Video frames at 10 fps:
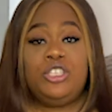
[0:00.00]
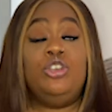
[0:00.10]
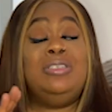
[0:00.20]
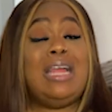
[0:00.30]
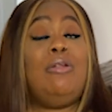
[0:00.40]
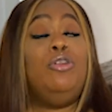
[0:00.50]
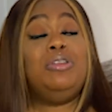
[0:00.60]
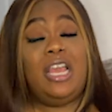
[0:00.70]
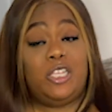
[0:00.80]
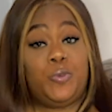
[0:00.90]
So
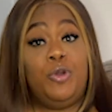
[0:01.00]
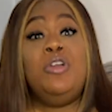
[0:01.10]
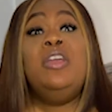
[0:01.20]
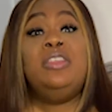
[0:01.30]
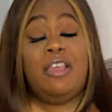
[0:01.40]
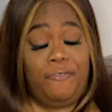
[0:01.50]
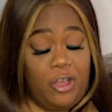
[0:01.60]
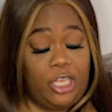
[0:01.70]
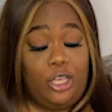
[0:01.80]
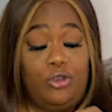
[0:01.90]
download Expo. They're
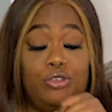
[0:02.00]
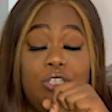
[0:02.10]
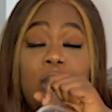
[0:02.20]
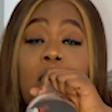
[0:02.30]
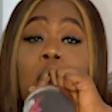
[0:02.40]
fucking good.